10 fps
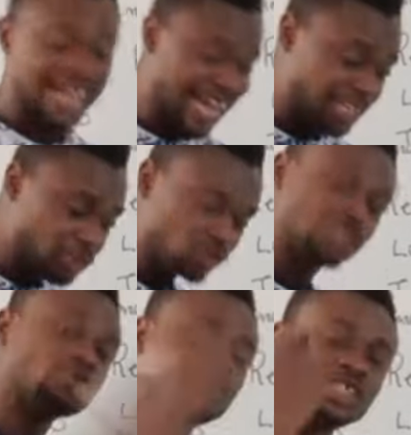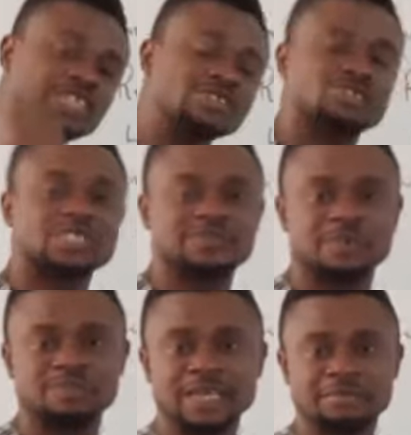and use the nutrients
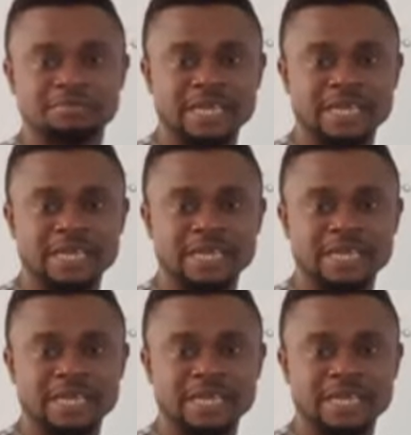from them.